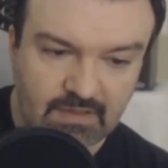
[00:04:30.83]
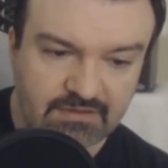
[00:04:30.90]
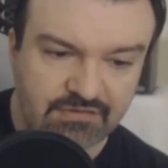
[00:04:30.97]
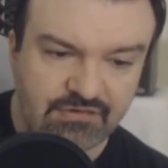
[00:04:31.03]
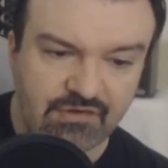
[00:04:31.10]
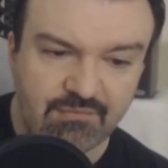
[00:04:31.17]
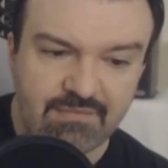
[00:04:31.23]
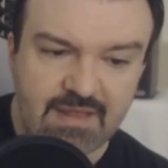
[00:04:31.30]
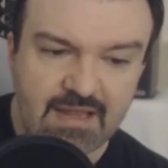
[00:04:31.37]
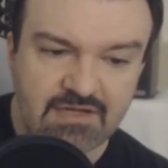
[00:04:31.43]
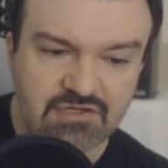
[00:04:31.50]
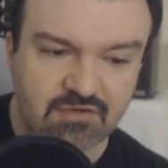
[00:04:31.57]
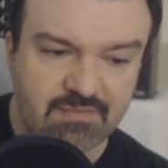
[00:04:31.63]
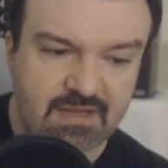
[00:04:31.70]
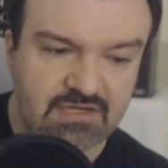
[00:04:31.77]
This is a
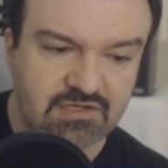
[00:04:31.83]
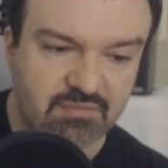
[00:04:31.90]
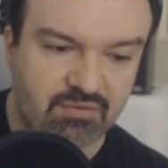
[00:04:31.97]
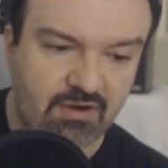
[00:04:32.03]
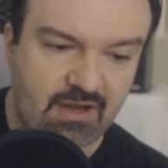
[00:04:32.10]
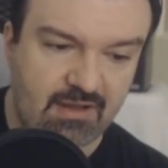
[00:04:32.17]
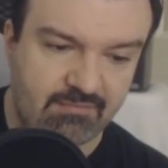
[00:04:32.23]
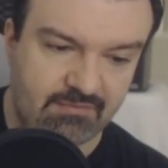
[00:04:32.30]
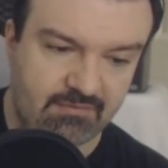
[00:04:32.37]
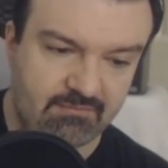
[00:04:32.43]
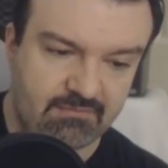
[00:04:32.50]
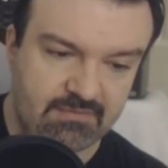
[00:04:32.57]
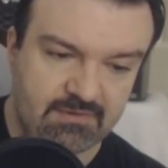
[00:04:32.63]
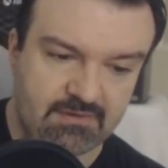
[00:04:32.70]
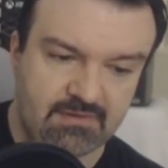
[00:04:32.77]
major, major problem.
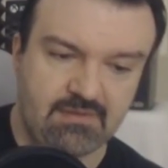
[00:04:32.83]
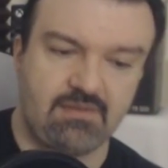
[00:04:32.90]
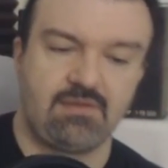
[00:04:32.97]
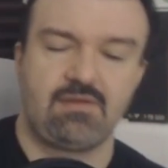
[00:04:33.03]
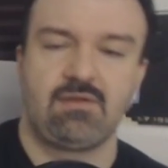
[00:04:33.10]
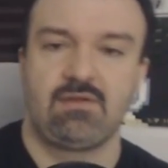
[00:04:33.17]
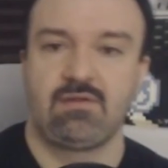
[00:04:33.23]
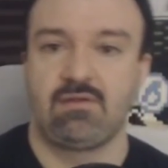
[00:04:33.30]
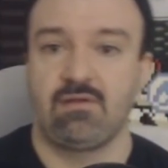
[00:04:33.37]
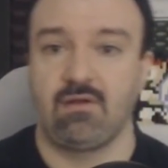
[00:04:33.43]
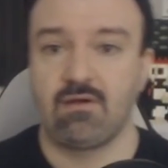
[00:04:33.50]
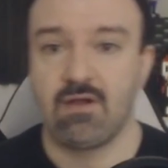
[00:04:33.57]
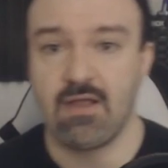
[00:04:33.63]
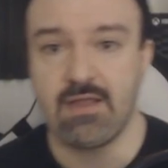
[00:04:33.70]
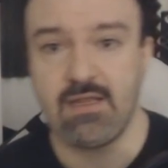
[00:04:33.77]

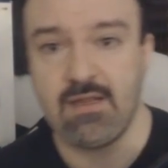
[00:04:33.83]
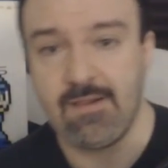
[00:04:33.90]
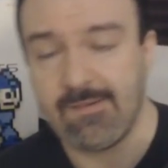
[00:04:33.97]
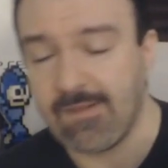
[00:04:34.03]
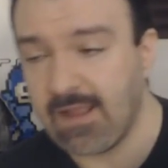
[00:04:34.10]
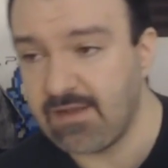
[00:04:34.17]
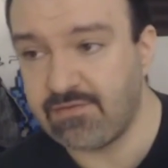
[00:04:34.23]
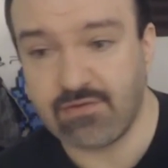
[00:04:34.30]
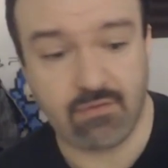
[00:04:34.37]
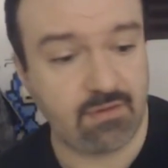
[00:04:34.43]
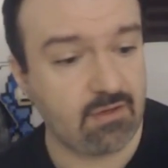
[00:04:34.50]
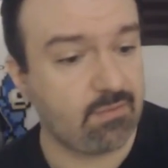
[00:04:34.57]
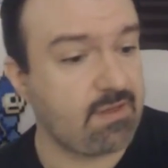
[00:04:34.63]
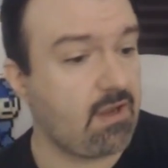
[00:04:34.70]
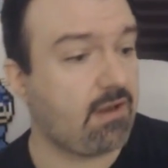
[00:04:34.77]
All right? And so
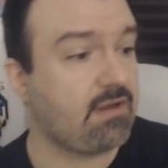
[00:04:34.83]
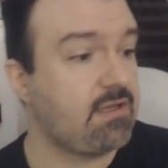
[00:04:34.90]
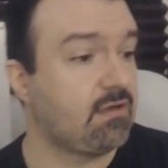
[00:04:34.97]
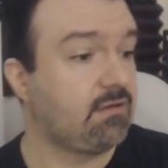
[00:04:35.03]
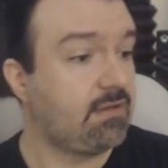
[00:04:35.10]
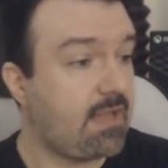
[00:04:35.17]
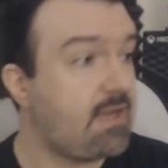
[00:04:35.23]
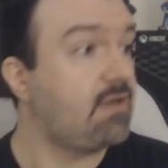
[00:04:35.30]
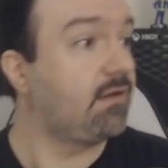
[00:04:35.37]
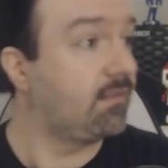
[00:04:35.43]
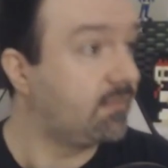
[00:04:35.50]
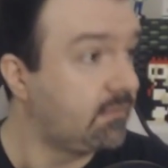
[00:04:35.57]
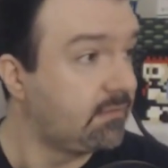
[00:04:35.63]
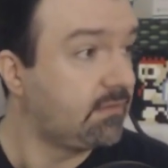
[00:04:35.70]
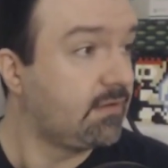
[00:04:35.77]
here we are a year
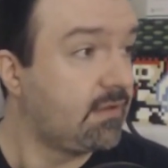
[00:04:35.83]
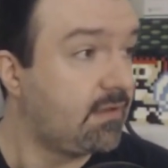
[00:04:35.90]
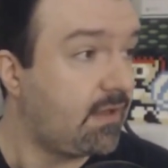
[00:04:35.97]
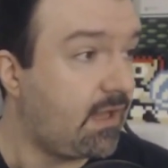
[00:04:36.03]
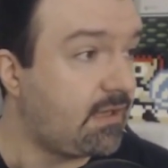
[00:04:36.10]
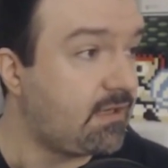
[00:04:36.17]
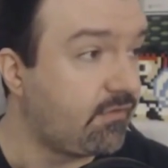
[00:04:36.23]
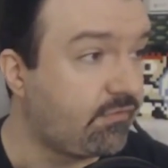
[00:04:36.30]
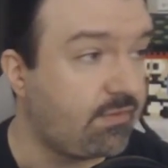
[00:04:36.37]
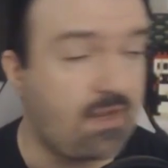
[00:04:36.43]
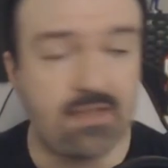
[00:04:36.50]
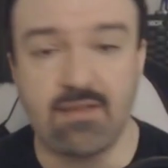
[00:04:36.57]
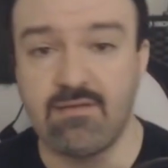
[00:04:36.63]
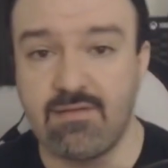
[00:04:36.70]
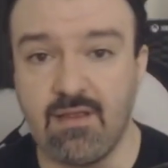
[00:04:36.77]
later, and here's what
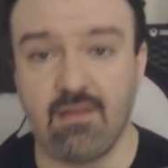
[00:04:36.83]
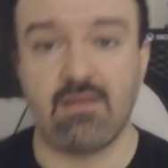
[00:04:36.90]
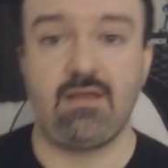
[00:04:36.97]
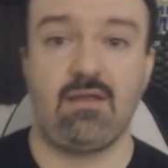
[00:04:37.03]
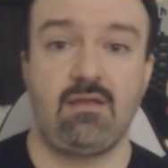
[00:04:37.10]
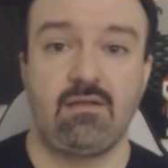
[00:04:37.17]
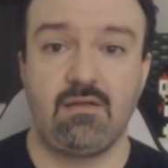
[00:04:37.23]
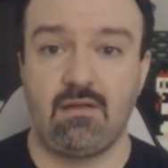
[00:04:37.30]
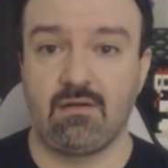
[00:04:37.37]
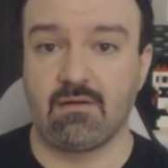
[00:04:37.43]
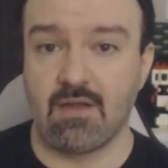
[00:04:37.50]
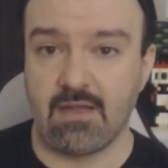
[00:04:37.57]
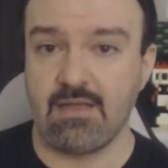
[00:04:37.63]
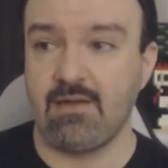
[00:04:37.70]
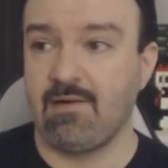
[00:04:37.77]
I can tell you. All
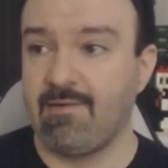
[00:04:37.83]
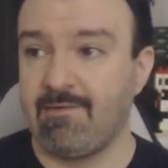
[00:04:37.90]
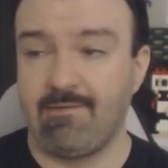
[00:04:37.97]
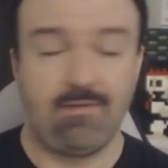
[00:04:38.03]
right?